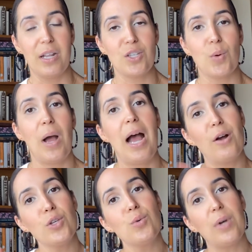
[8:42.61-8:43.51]
And so
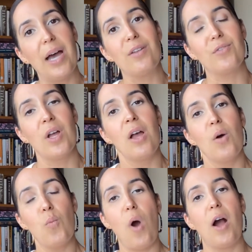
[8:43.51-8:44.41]
how you kind of
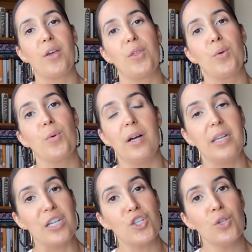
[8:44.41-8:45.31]
walk through an
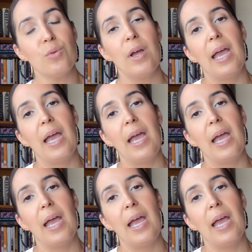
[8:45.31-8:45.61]
issue